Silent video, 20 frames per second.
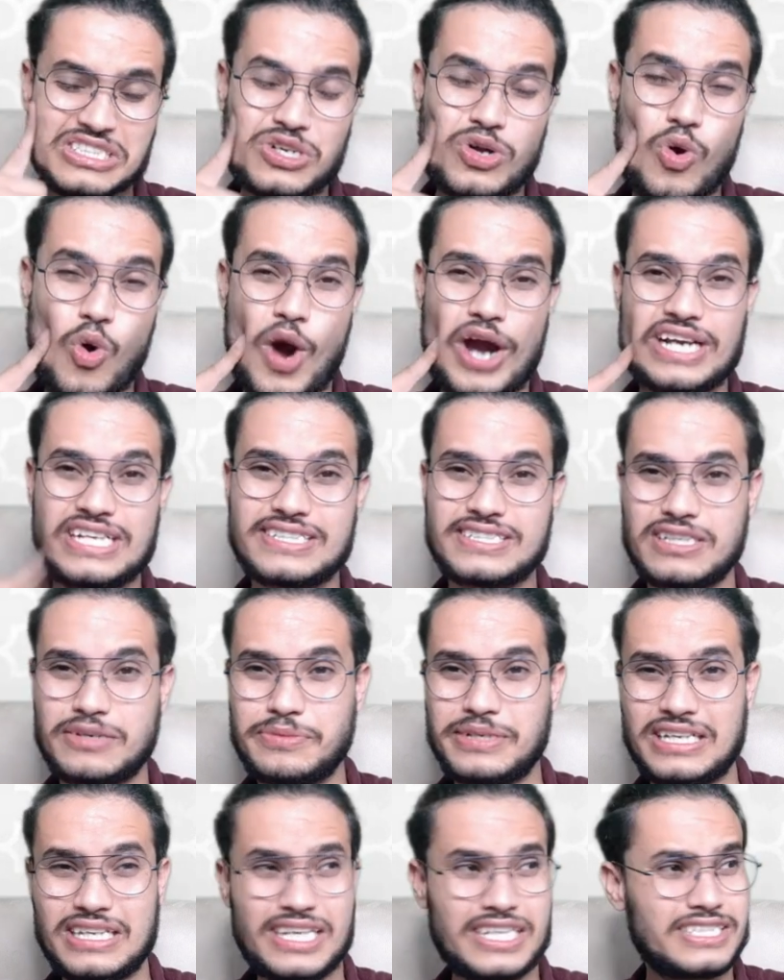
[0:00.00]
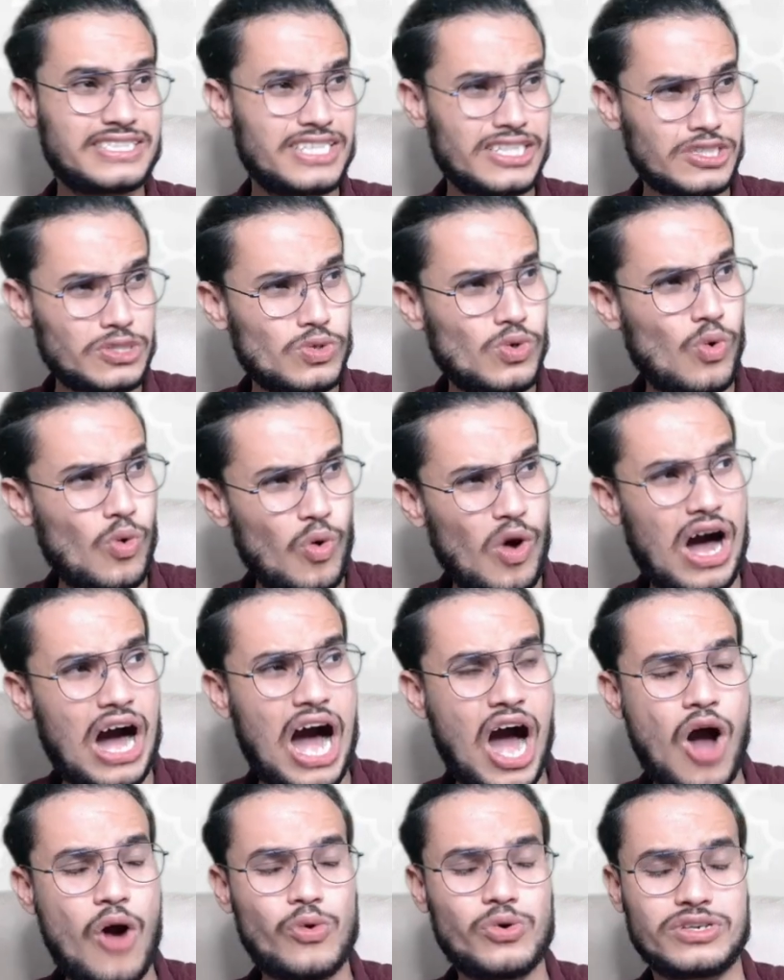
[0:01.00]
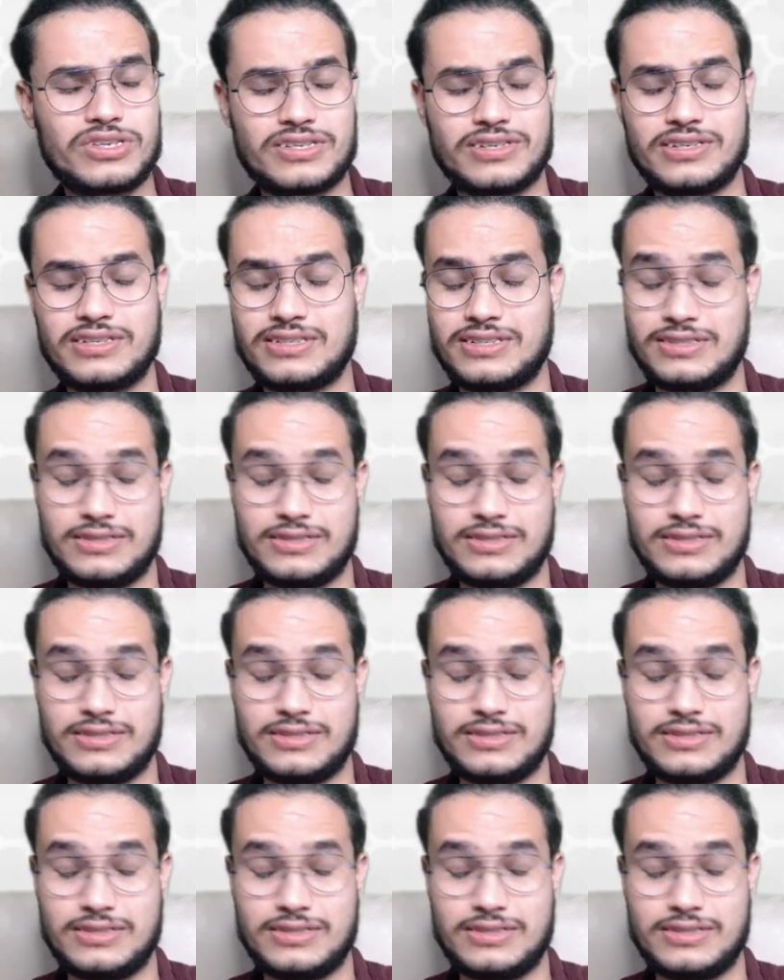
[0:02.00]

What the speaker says: quite stuffy, let's just go out.